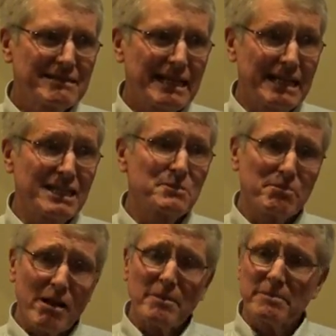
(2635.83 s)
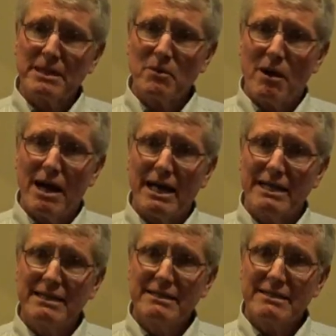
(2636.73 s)
And it's probably
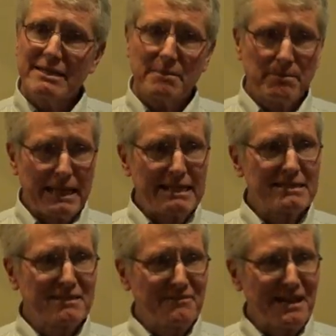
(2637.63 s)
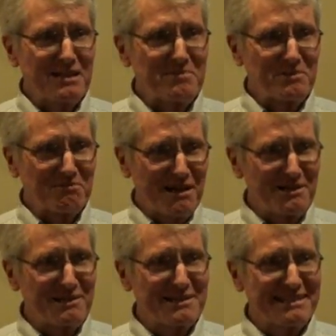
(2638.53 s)
why the planes developed
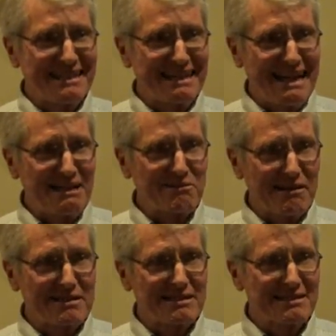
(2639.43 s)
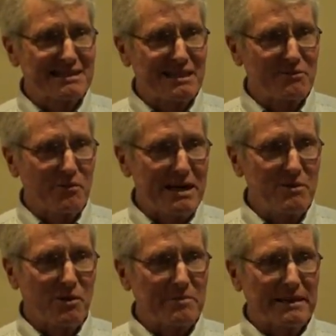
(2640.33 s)
rudders and ailerons instead of
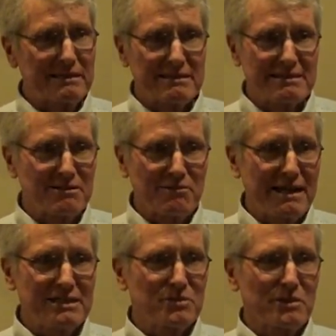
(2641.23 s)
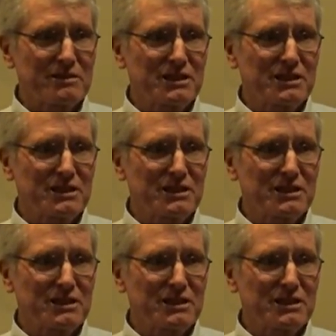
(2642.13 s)
wing warping, because the Wrights weren't